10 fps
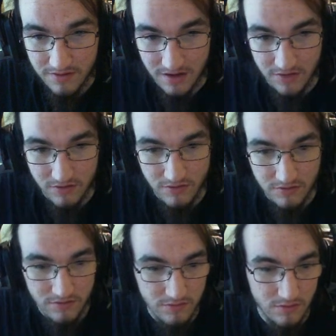
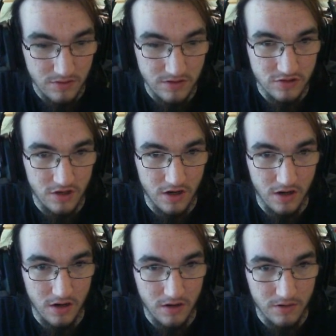Angels, which
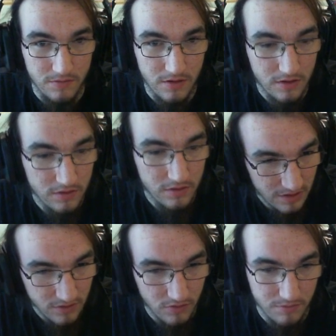are
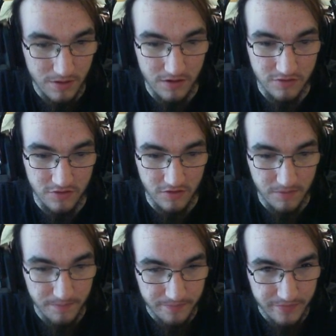great gold punisher,
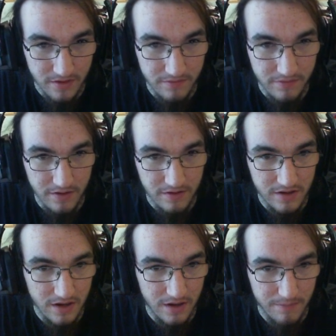
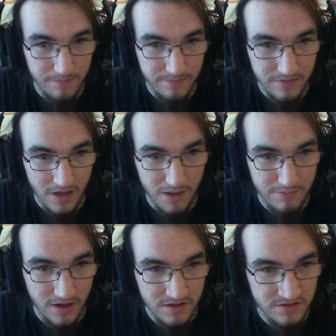very
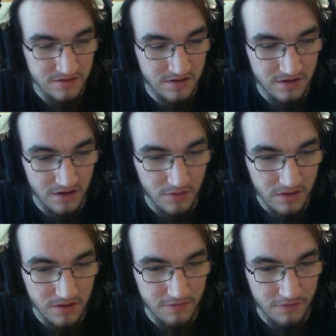obnoxious to deal
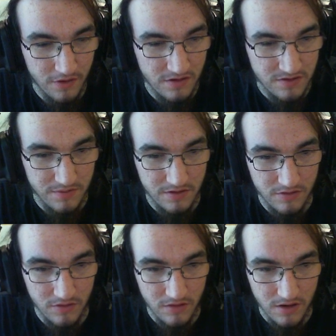with if you've already spent your
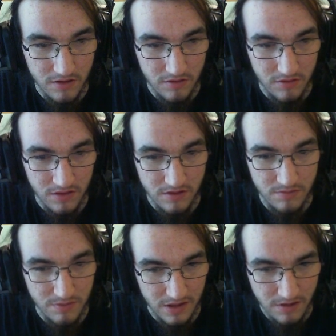gold on the turn that is
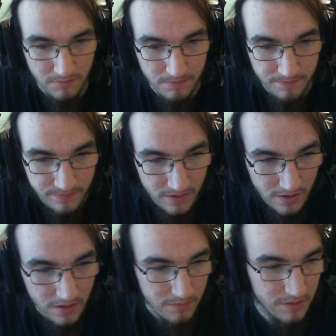played,
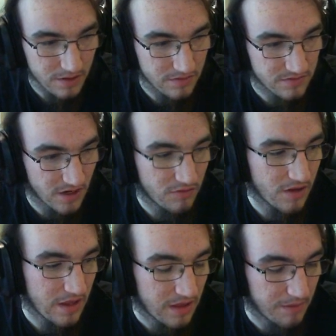because
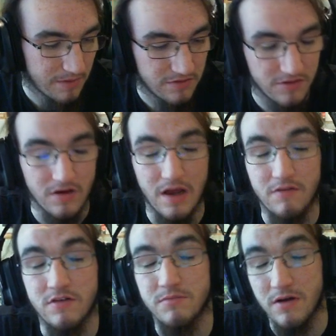generally that means you're going to have
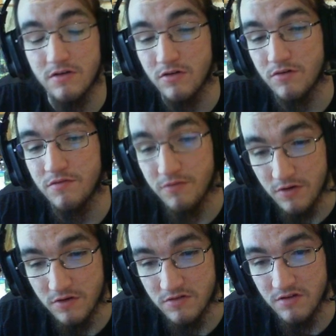to spend your gold
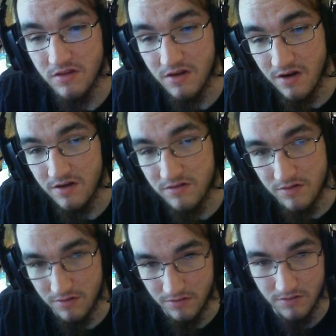first the next
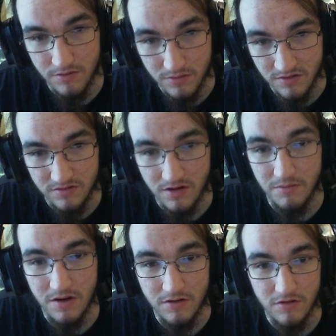turn, which is going to
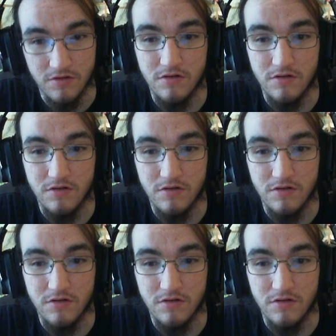be on your turn.